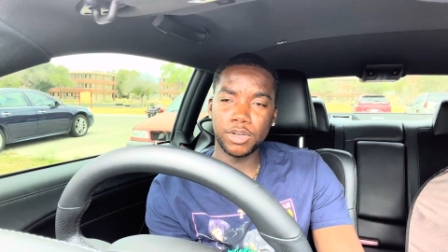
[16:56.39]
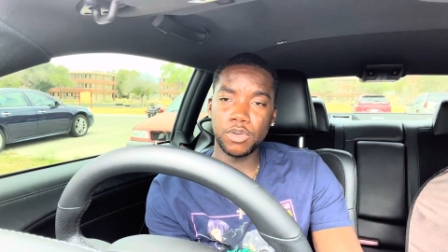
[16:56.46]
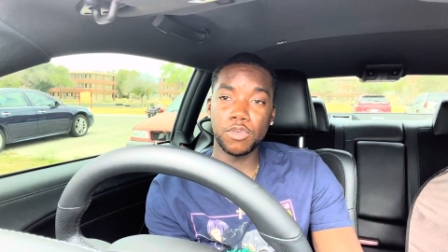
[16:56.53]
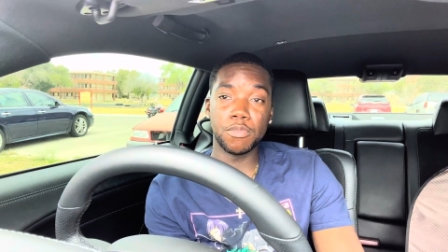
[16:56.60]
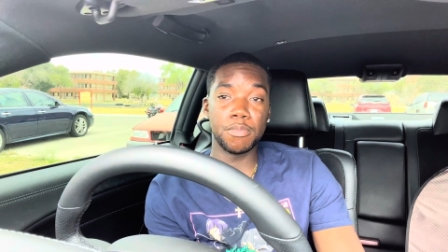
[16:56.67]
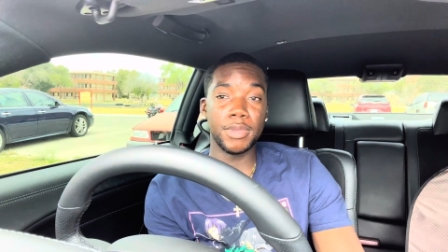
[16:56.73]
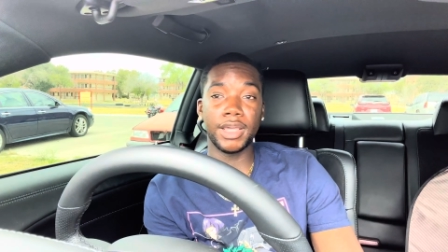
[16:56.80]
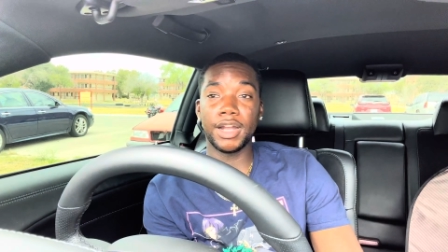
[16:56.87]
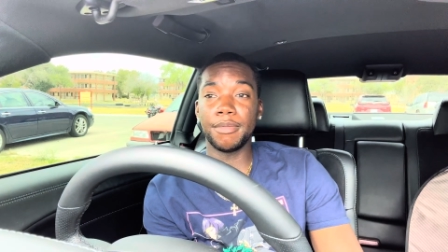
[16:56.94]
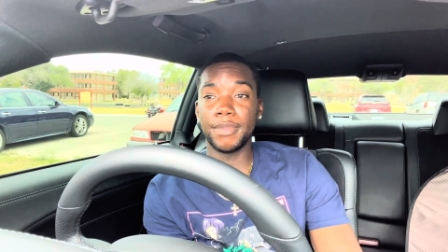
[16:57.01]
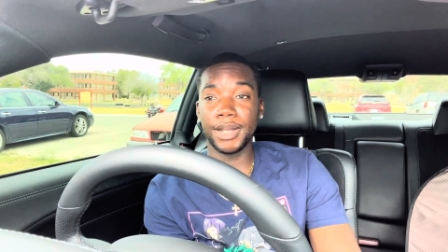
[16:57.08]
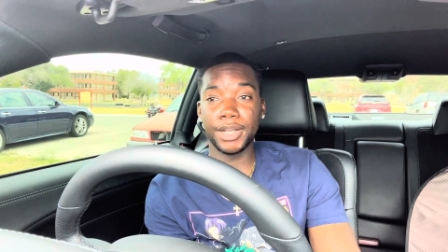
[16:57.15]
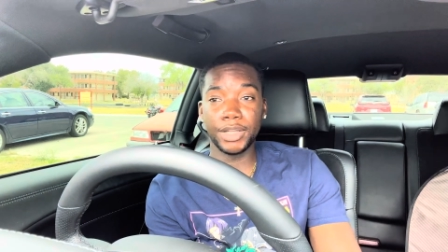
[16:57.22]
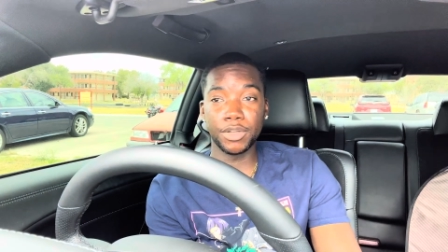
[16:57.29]
Oh man,
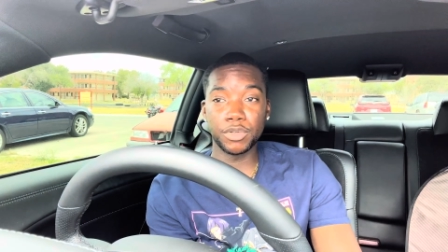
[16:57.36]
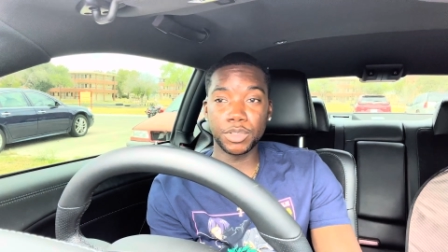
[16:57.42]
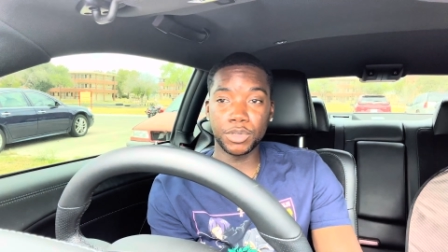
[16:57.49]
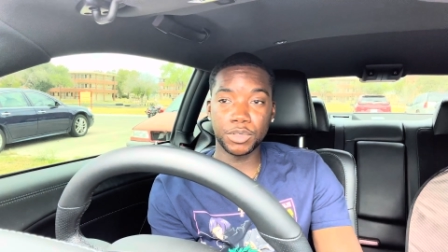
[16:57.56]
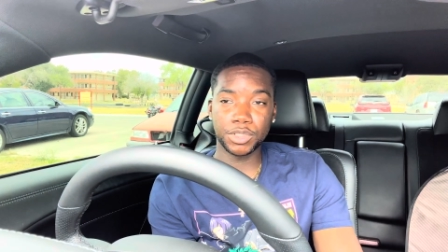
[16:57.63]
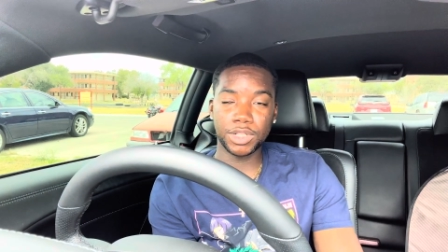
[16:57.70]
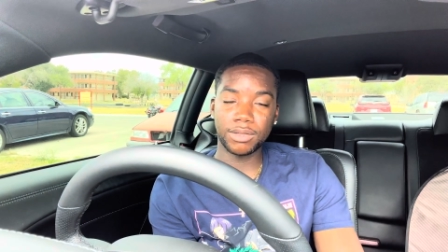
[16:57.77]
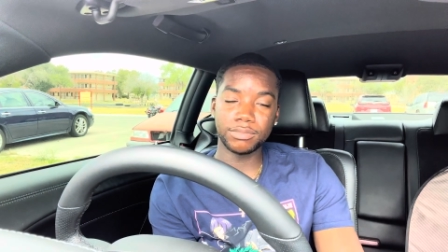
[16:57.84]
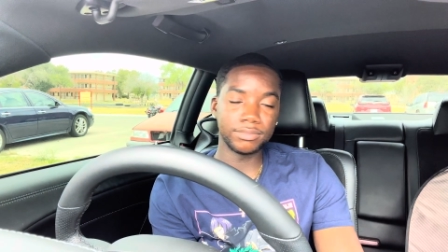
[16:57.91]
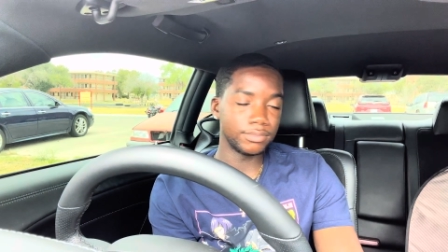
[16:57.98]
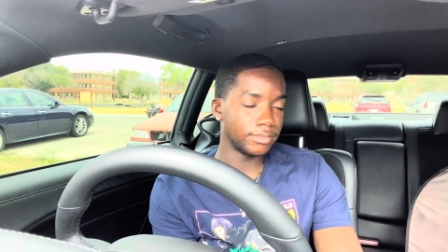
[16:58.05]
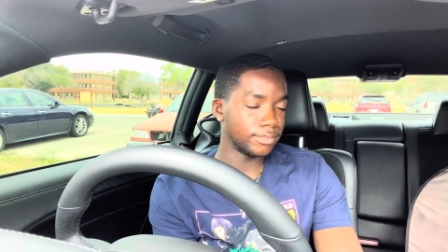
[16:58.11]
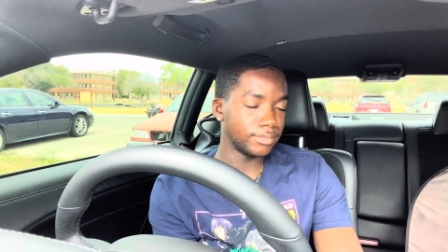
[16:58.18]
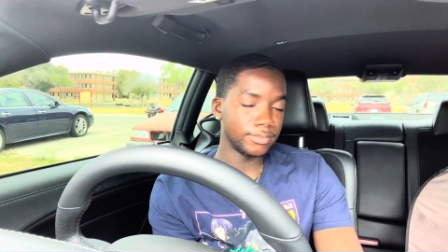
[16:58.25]
I'm about to go go shopping.
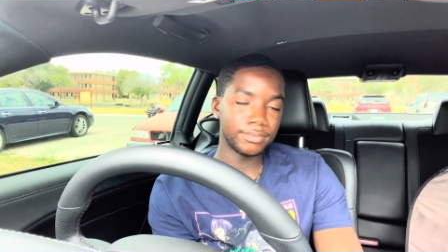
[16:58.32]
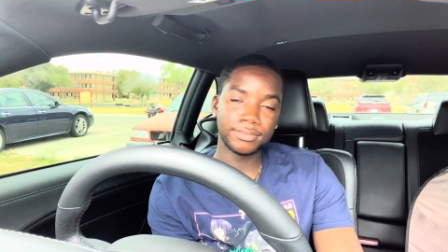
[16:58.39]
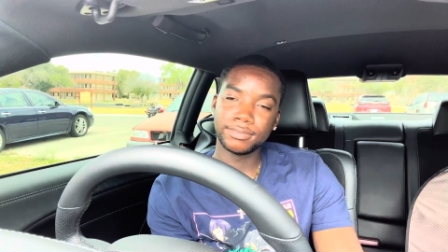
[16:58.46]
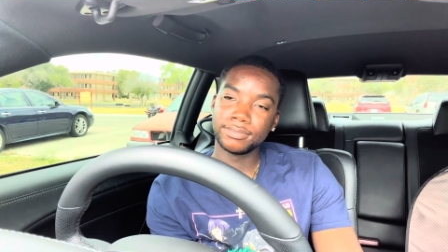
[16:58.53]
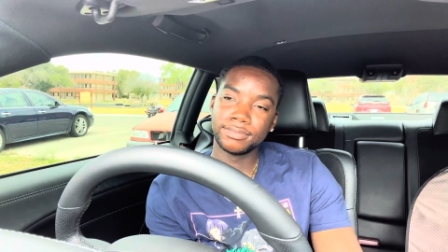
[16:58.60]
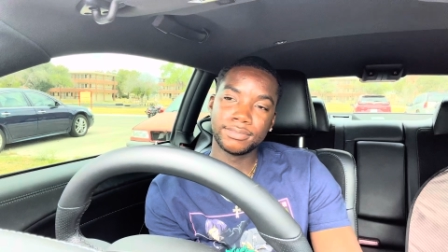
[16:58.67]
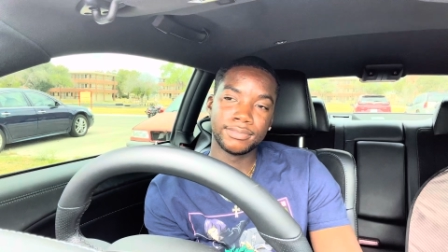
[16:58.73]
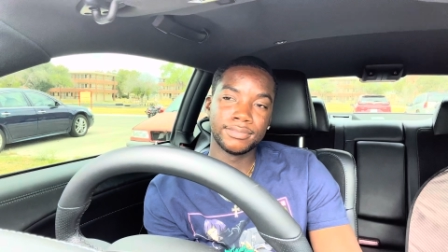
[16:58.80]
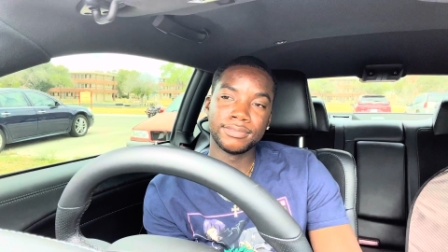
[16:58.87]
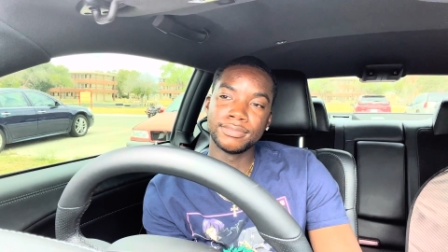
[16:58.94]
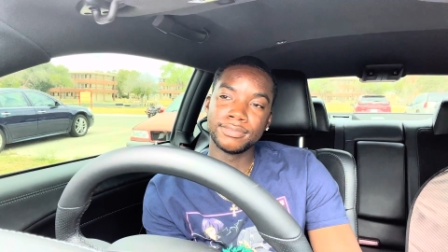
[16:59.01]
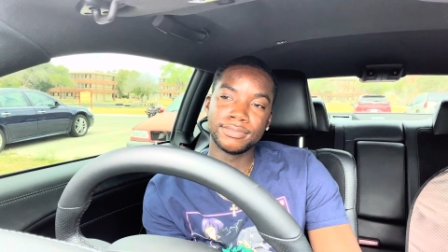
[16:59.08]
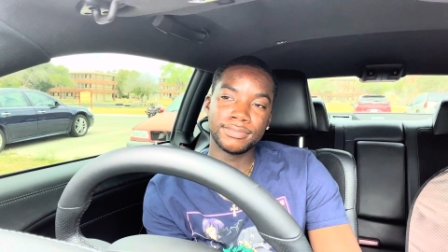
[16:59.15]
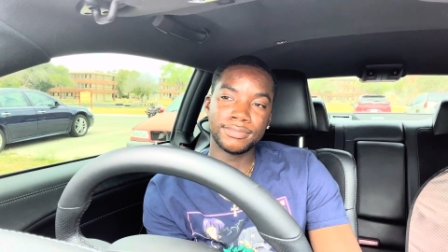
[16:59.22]
Mm
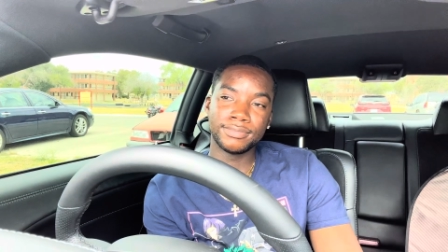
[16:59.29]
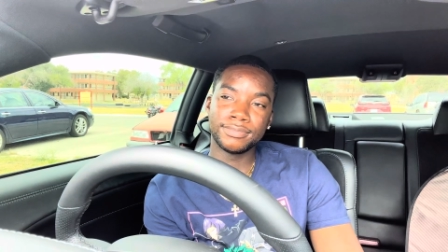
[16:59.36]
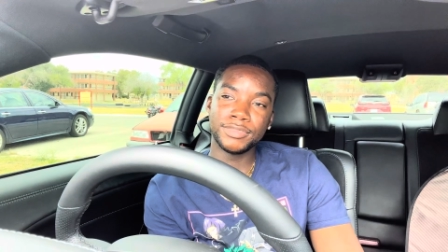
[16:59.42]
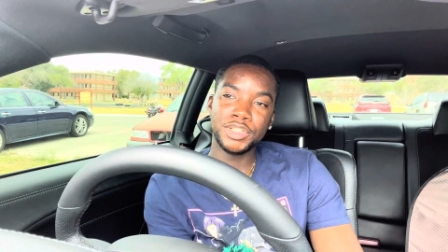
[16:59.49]
-mm.